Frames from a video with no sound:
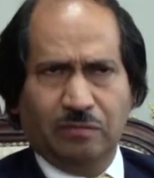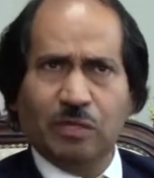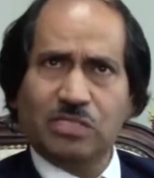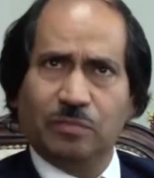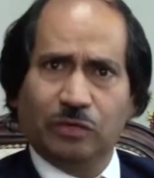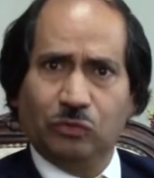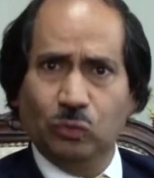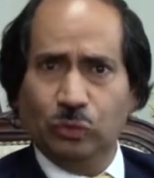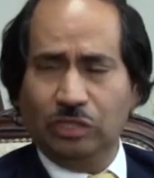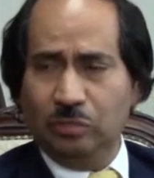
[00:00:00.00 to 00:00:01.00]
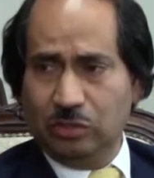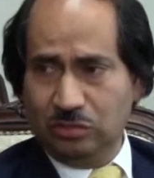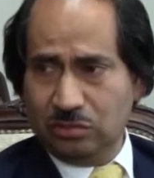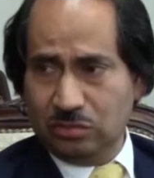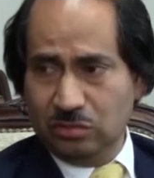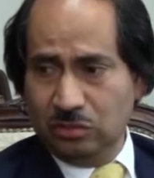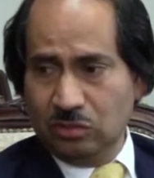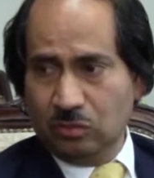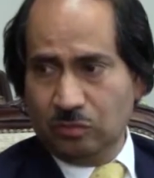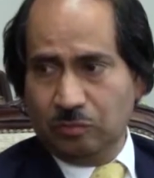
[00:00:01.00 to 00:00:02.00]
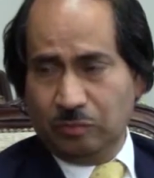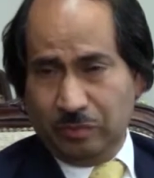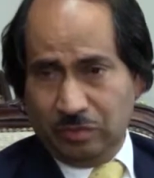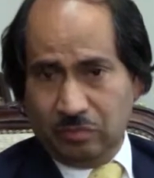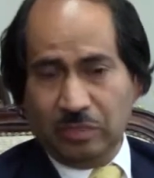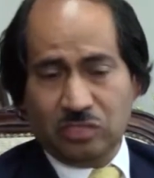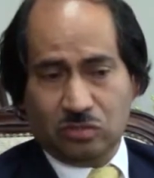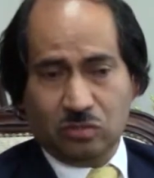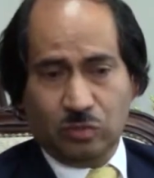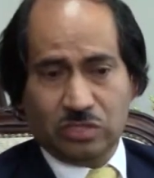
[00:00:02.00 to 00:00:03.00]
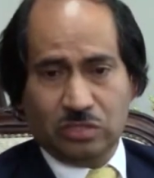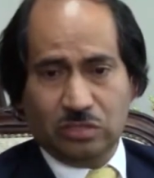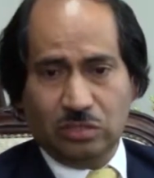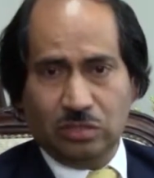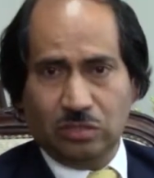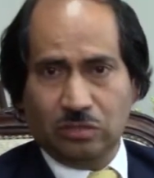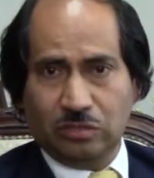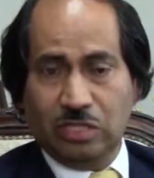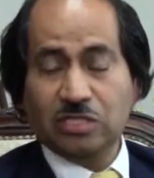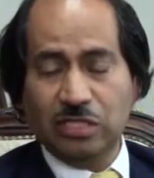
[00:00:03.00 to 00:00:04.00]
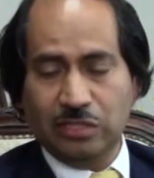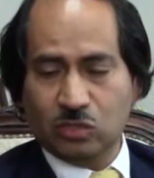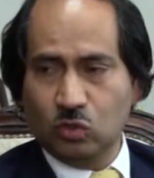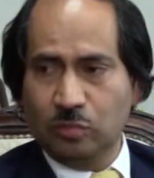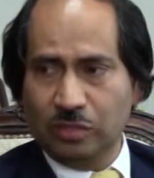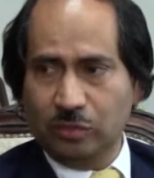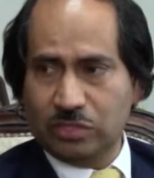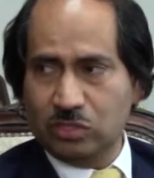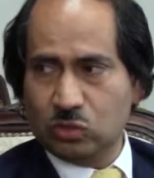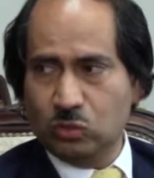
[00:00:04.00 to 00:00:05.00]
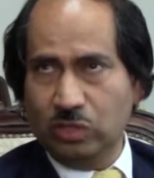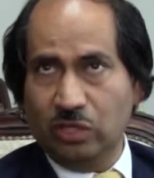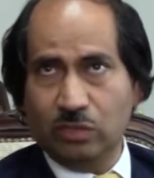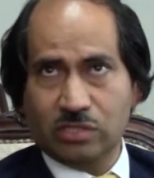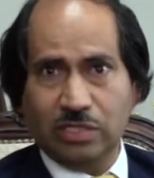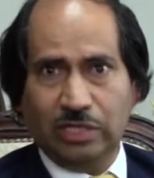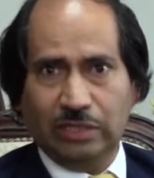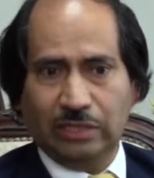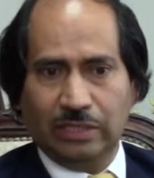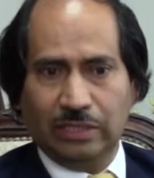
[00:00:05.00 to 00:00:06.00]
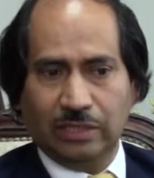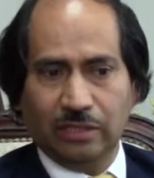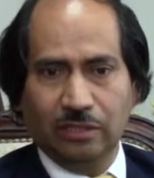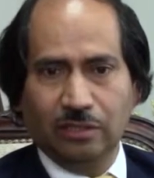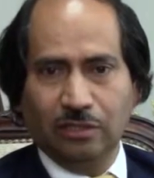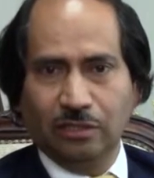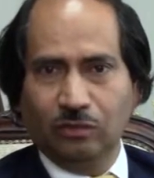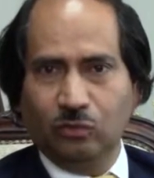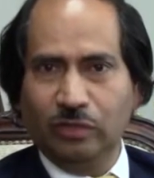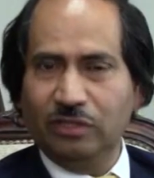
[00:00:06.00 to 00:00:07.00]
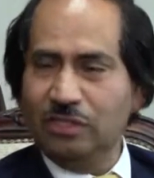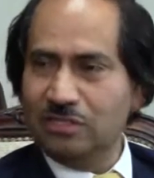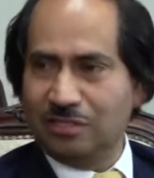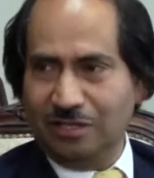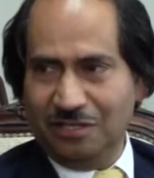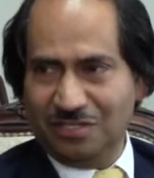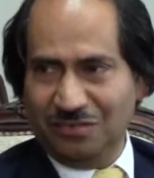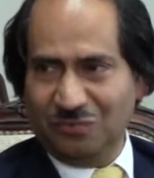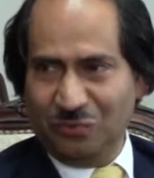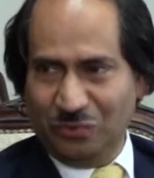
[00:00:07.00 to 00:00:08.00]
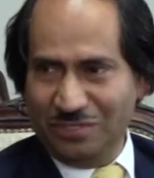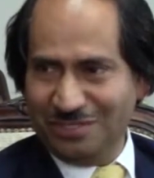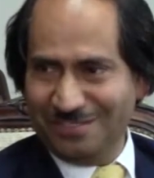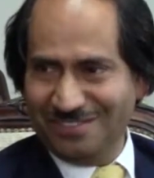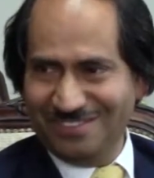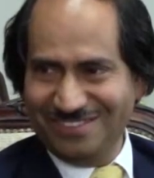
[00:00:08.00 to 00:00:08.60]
was about 2-3 months when my son was they're still in school, but he was in school. He was getting like 20s, 30s, and 40s.